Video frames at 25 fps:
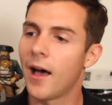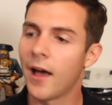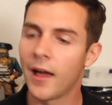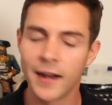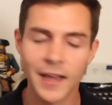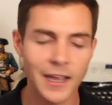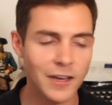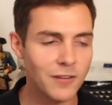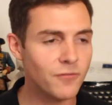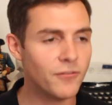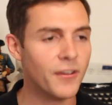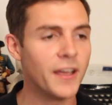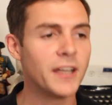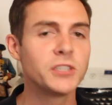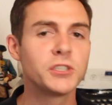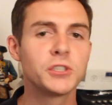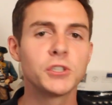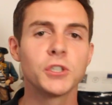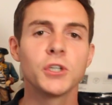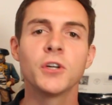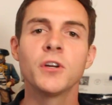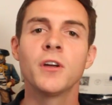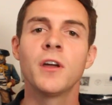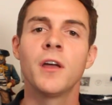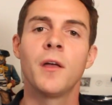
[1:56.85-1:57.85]
An
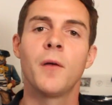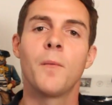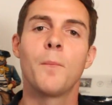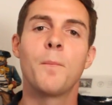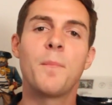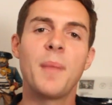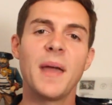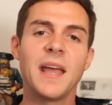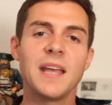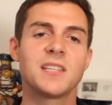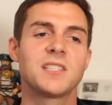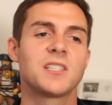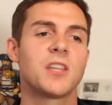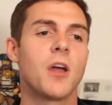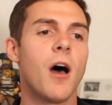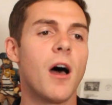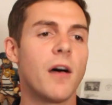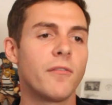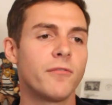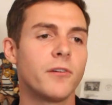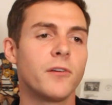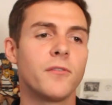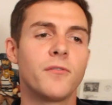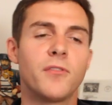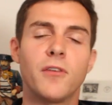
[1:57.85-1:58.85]
adventure based
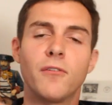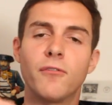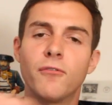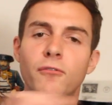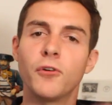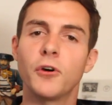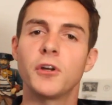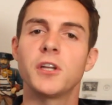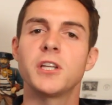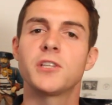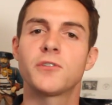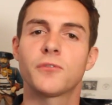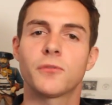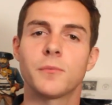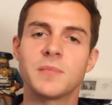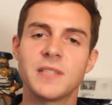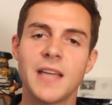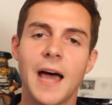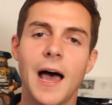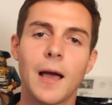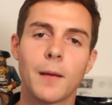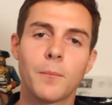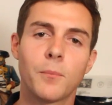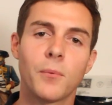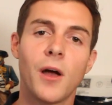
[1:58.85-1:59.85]
off of the footage from
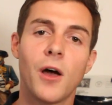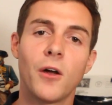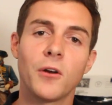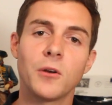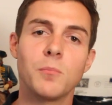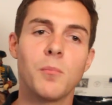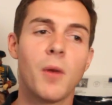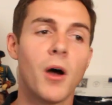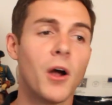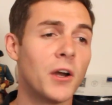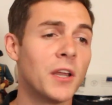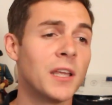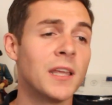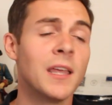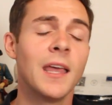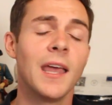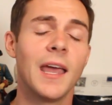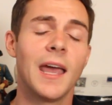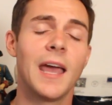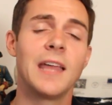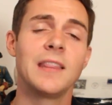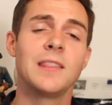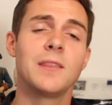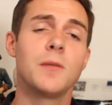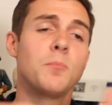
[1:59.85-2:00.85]
Doc Brown and Marty,
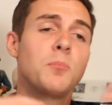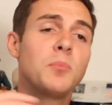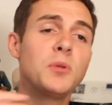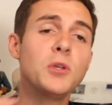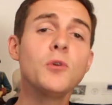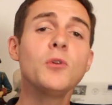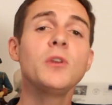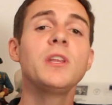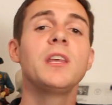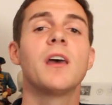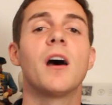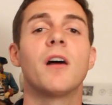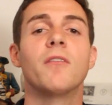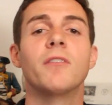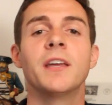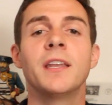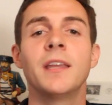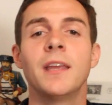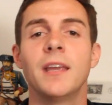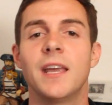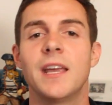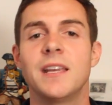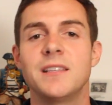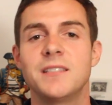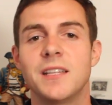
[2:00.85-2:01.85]
and the beauty of
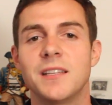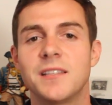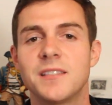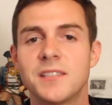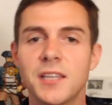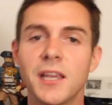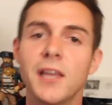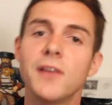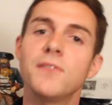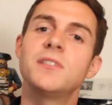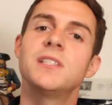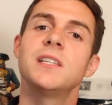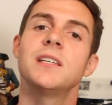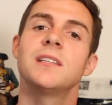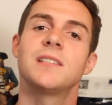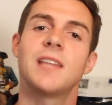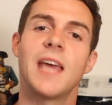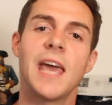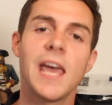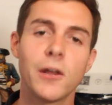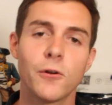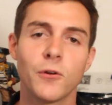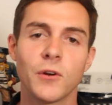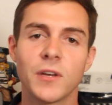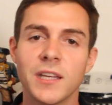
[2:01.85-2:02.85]
it is it saves the
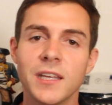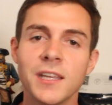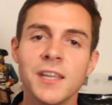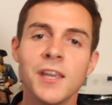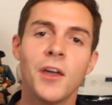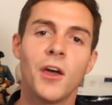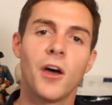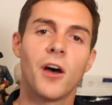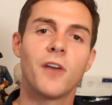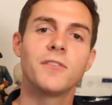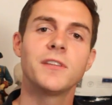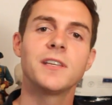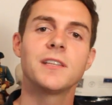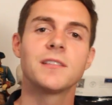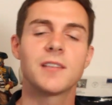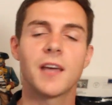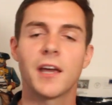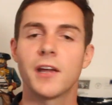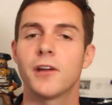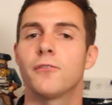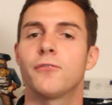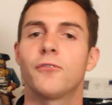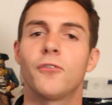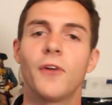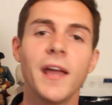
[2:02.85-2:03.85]
integrity of the
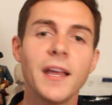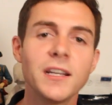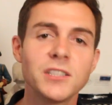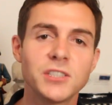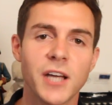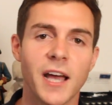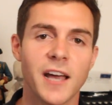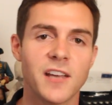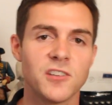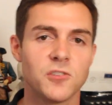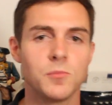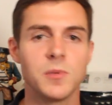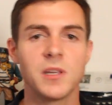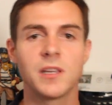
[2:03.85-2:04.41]
entire franchise